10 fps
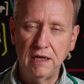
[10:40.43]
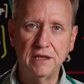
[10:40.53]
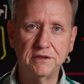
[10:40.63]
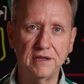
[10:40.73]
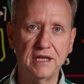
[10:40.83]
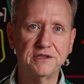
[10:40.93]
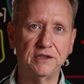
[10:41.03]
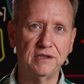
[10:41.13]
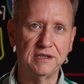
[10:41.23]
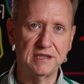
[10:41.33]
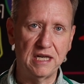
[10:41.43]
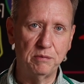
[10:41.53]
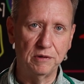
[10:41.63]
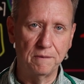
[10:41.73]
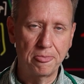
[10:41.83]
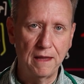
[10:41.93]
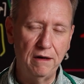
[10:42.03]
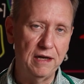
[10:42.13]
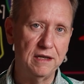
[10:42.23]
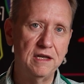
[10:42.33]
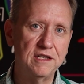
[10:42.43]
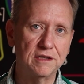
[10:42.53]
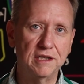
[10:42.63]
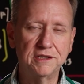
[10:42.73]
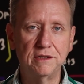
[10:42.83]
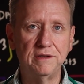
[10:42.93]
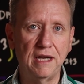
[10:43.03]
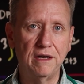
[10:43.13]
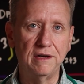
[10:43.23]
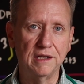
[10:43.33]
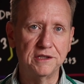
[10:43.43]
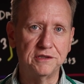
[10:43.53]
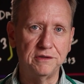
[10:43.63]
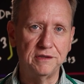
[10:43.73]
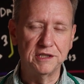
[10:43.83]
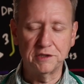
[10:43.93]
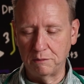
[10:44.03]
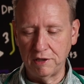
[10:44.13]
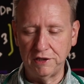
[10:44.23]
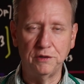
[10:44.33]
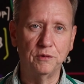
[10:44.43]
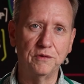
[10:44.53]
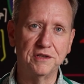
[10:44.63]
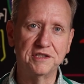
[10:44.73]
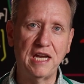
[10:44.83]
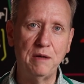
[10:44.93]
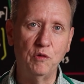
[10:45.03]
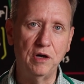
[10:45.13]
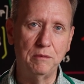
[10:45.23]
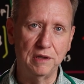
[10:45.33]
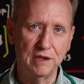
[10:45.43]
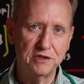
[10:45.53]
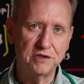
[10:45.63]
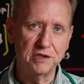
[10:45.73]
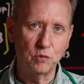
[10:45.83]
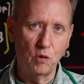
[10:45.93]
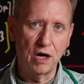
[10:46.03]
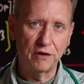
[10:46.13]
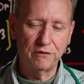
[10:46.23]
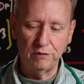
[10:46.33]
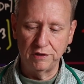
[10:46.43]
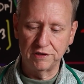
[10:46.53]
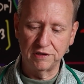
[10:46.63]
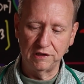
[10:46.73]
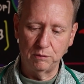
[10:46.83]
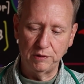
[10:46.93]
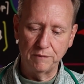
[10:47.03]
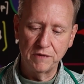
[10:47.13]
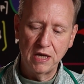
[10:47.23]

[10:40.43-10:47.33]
And so that's a good example. All right, so let's go down and let's do this. I might do the same one, but let's just walk through it just a little bit.